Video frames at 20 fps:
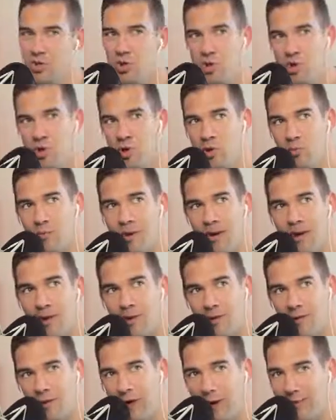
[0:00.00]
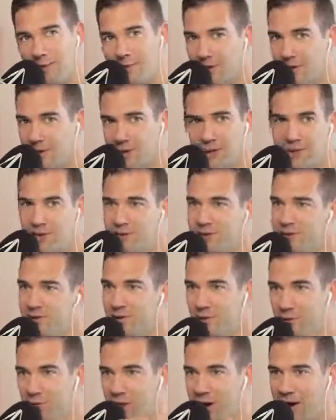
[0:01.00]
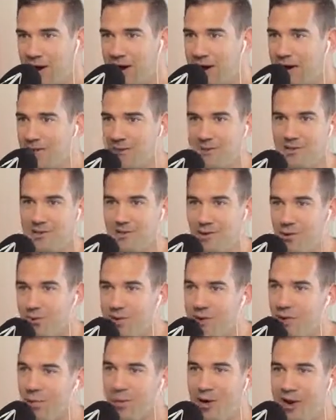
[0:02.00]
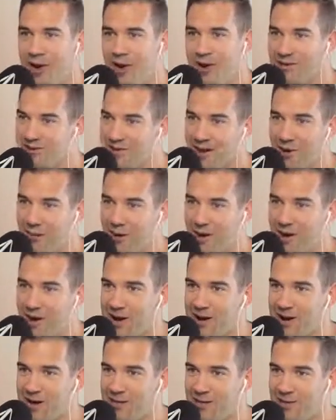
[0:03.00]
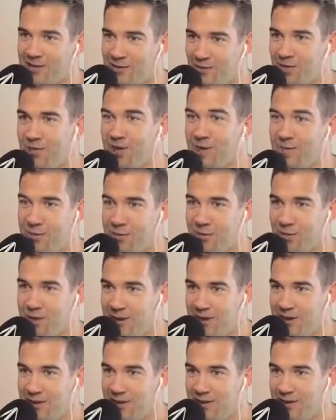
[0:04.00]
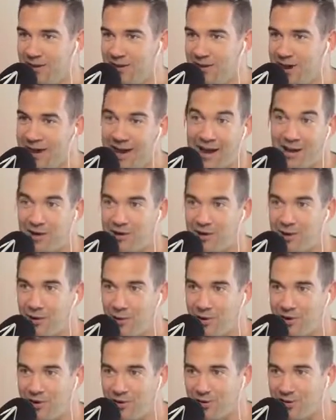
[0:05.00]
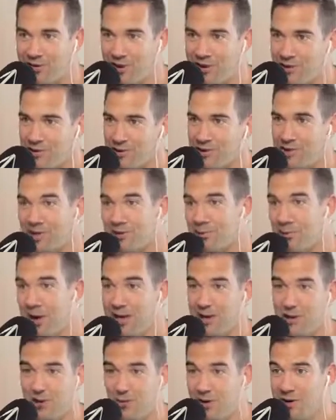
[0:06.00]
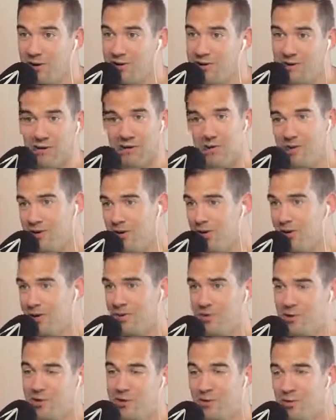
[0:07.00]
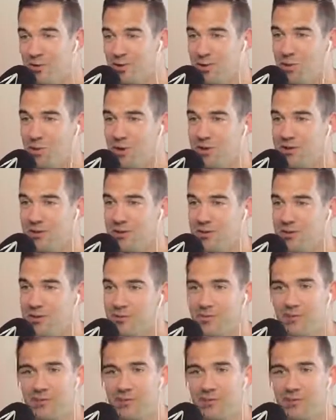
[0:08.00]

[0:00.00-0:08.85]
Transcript: Do you make claims like this is the way and it's the only way? Is that why you feel like people get hate on you, or do you say this is just my choice and choose what you want to?